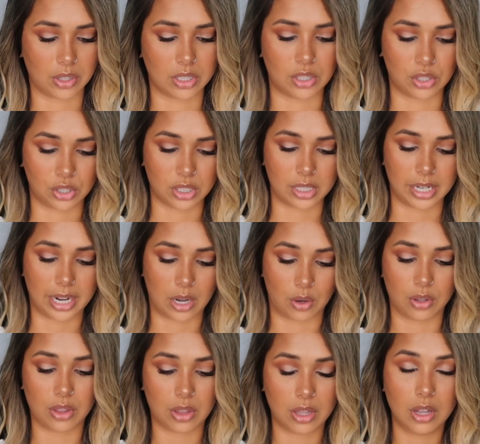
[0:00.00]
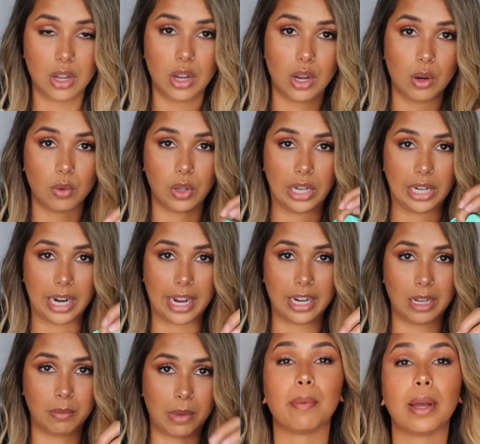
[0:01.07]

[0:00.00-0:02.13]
this is just a health related item.